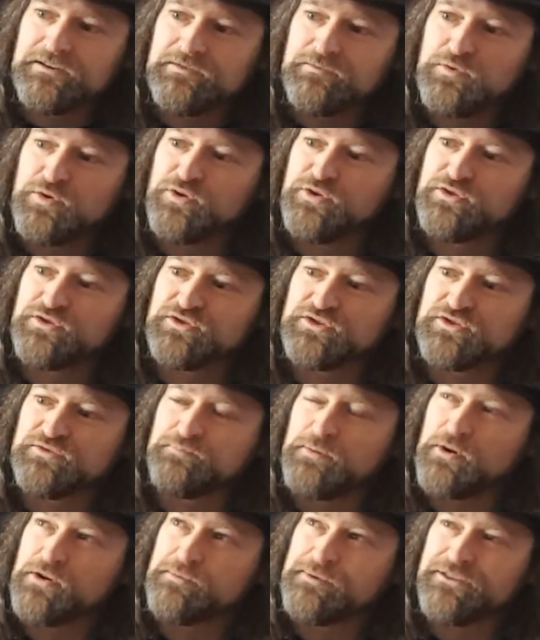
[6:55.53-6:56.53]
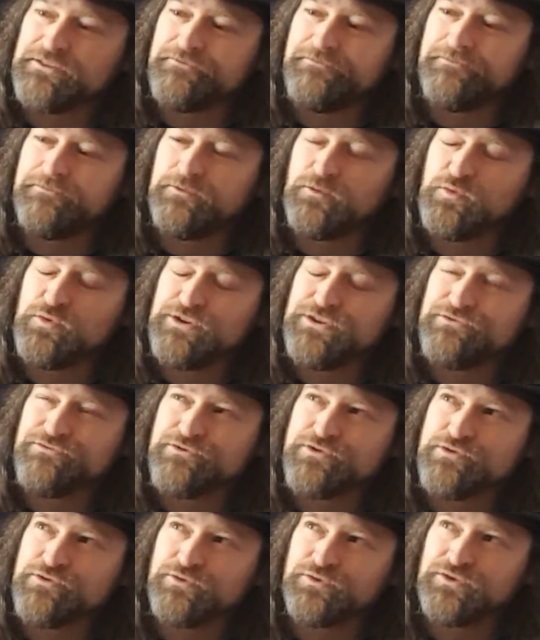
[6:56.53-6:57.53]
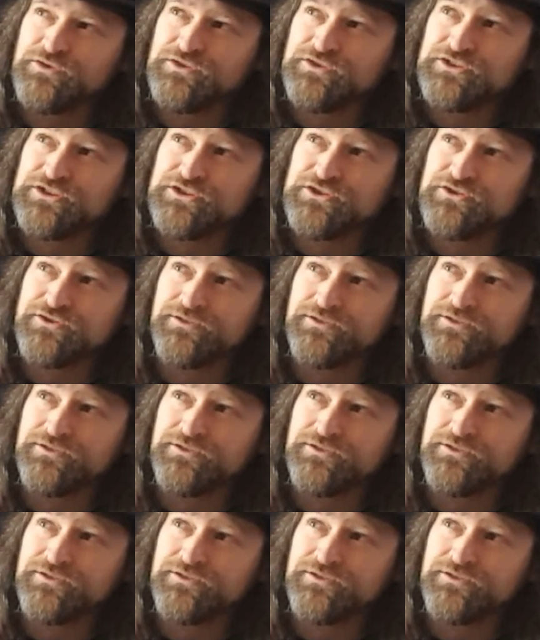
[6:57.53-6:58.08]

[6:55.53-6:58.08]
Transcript: Well, you spoke about the Floyd Rose, did you?